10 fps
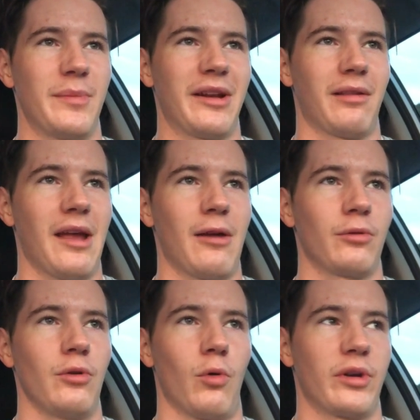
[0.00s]
It made a loud
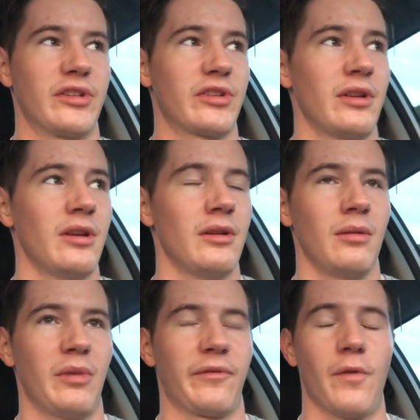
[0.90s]
noise.
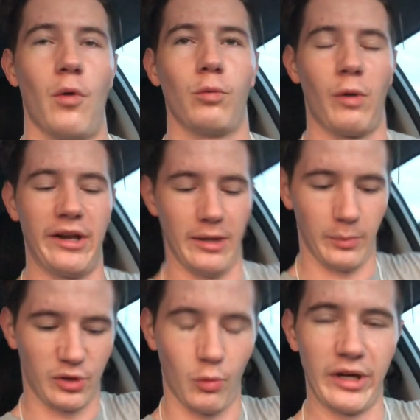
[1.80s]
My phone went in
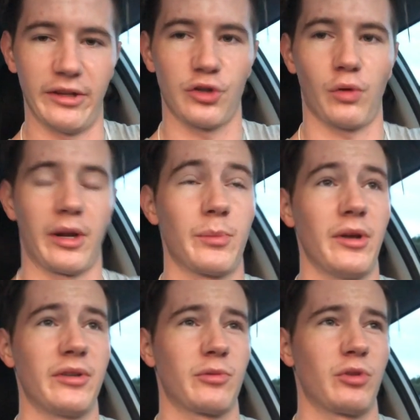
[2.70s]
between the
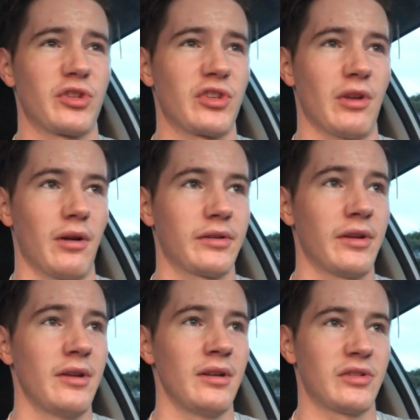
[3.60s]
treadmills, which sucked
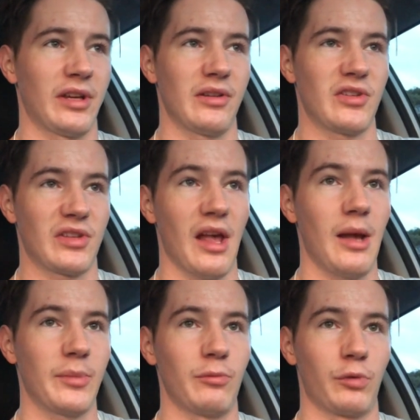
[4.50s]
because I had to
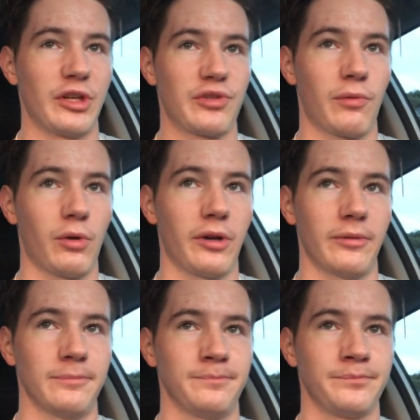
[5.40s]
stop and reach for it.
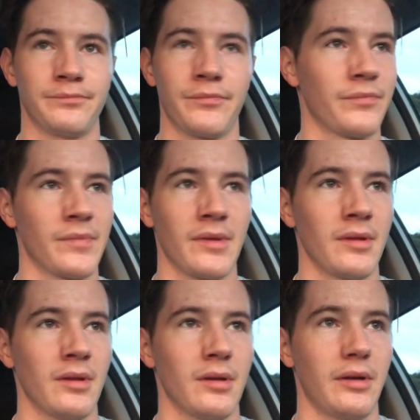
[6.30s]

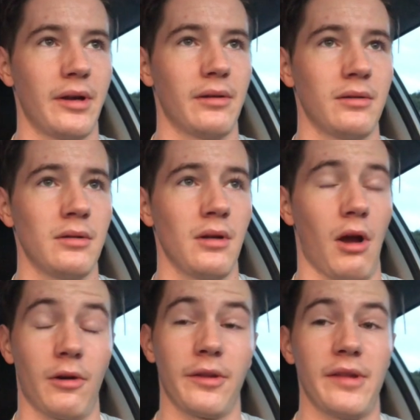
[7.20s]
Yeah.
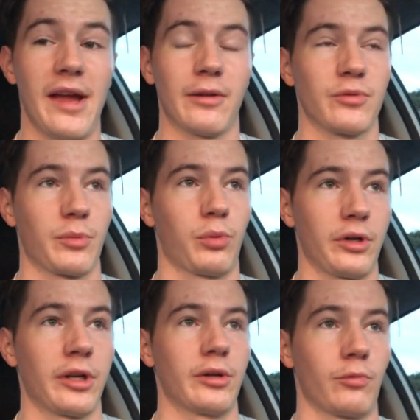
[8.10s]
Other than that, it was a
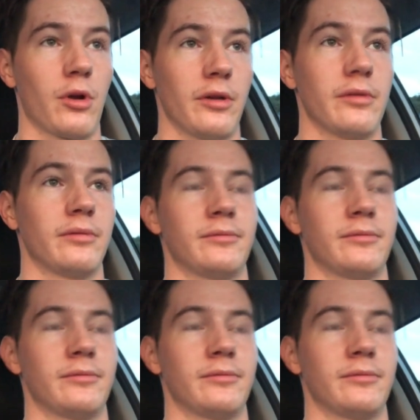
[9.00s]
pretty good run.